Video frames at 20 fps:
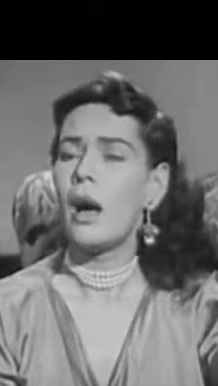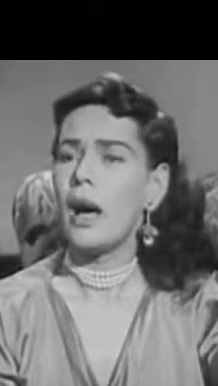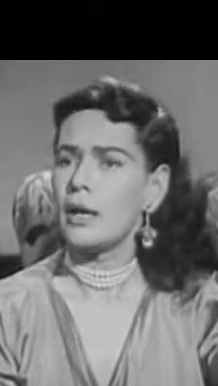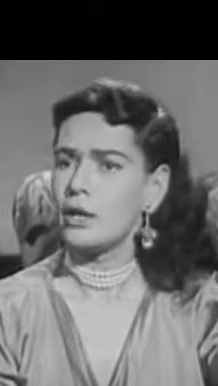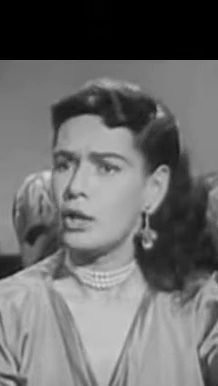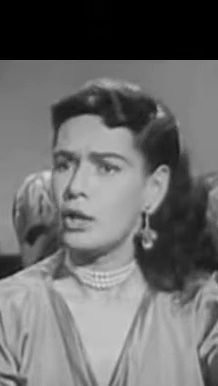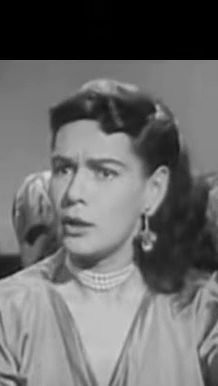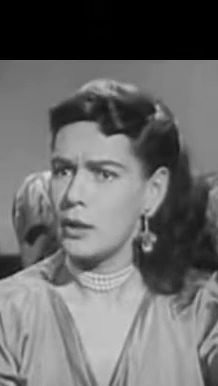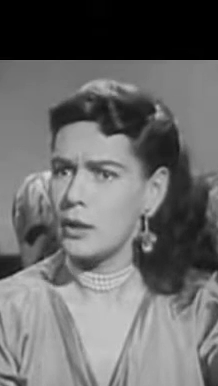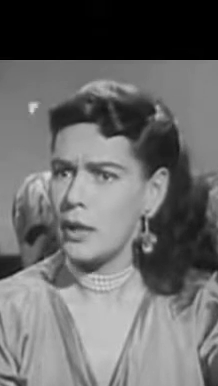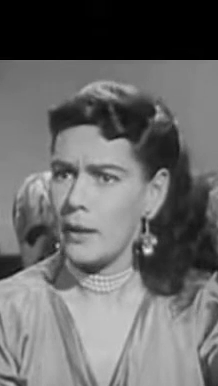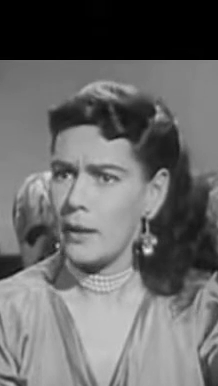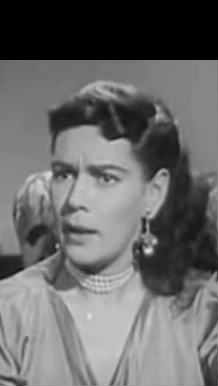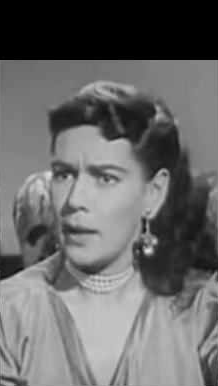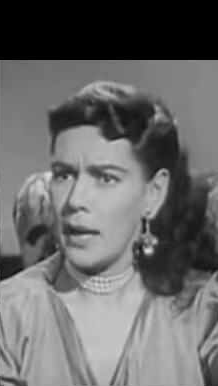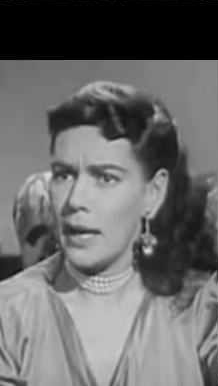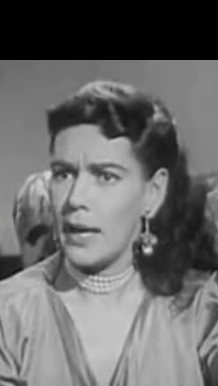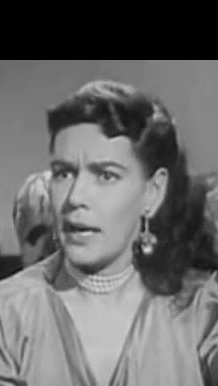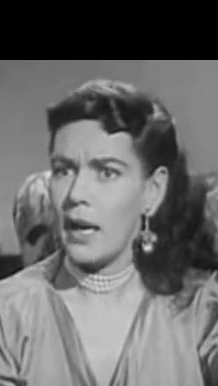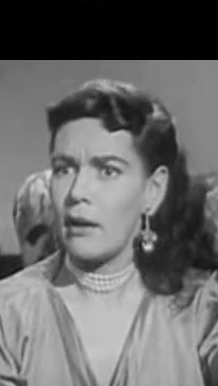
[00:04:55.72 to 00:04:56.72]
I turned on the
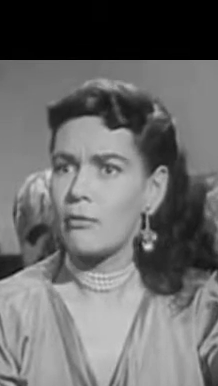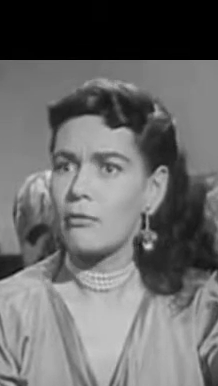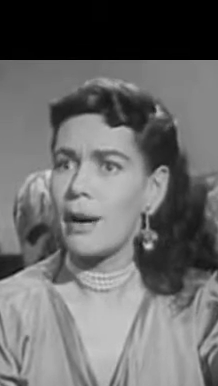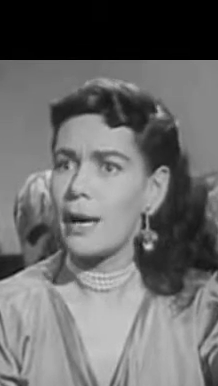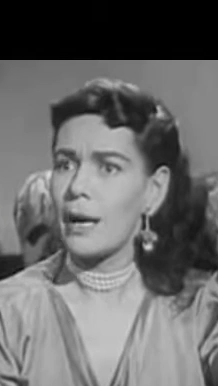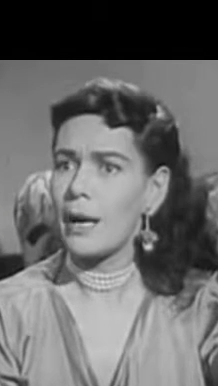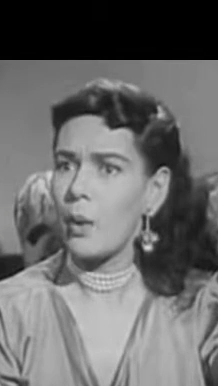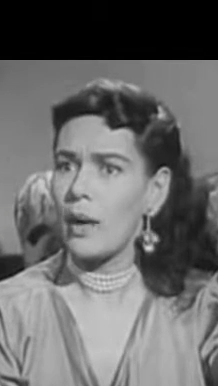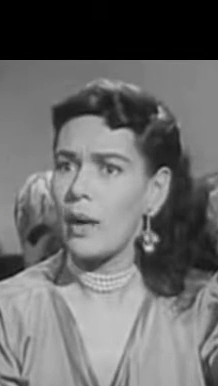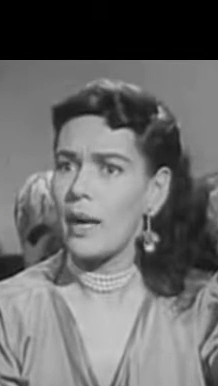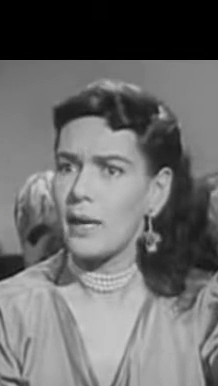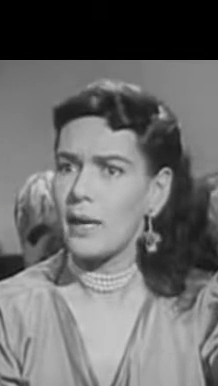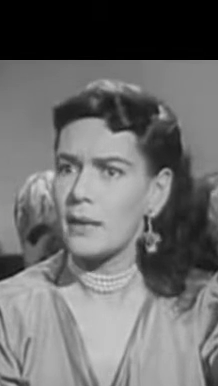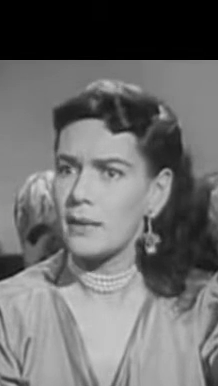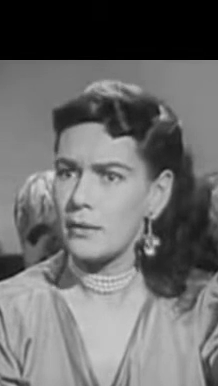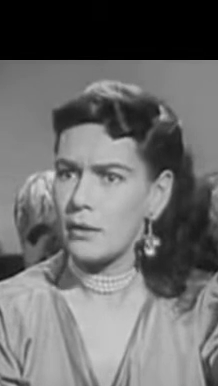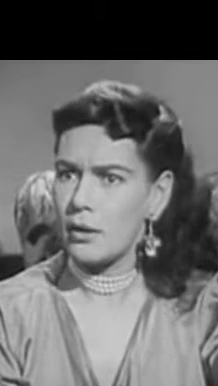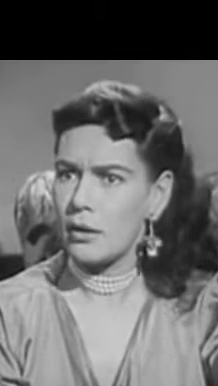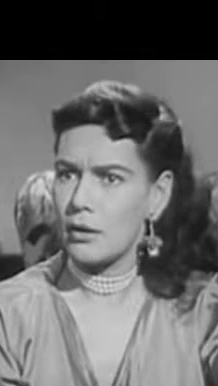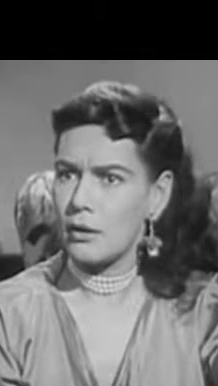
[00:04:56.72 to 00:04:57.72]
light, and right away I
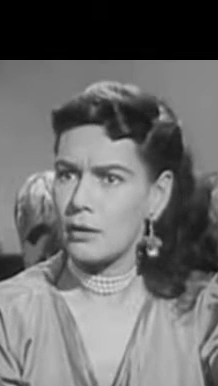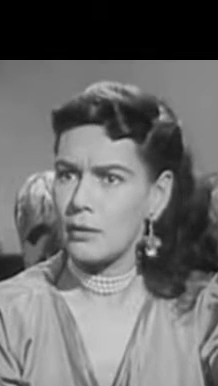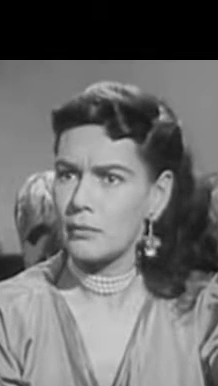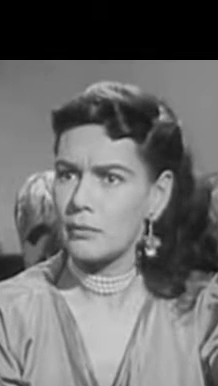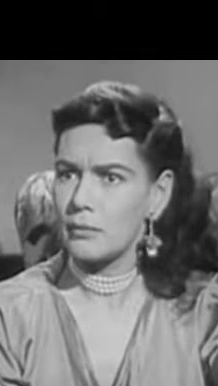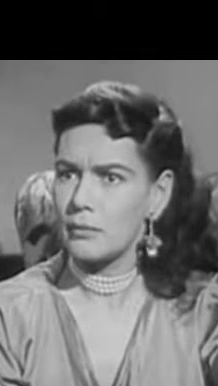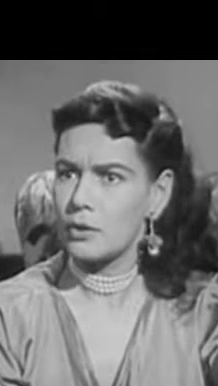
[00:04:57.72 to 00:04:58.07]
saw her.